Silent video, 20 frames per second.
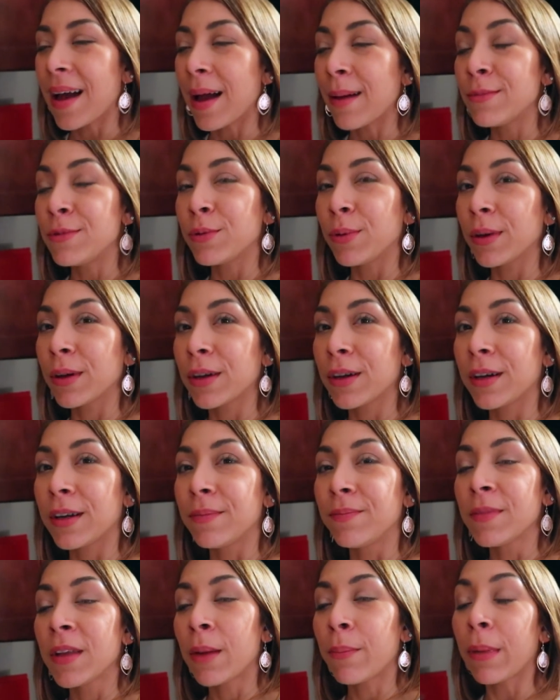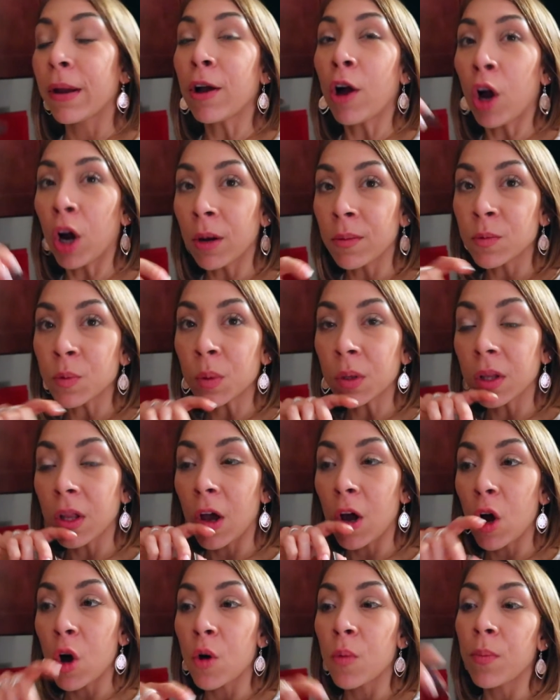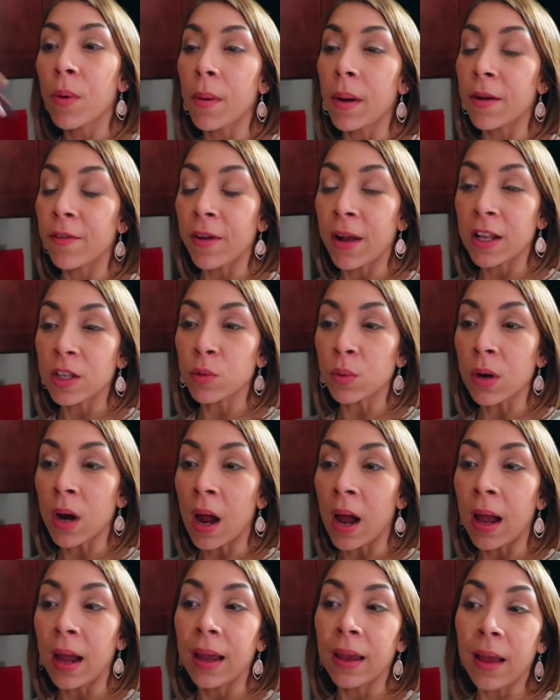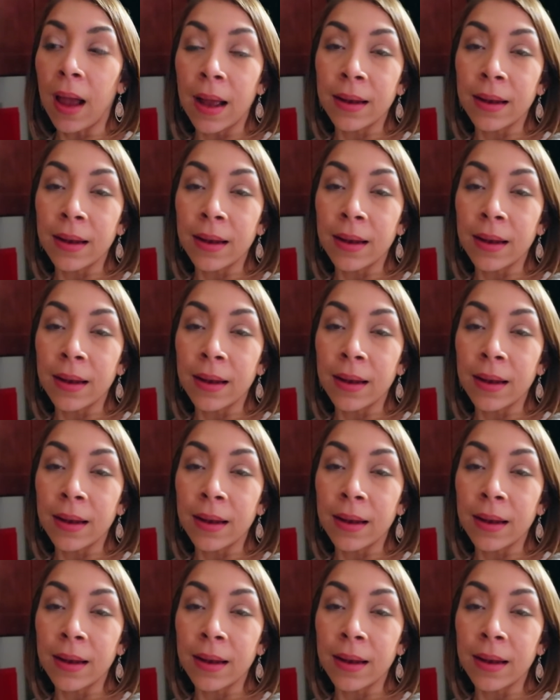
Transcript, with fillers: I'm doing good. My carbs were low, but my fats were high.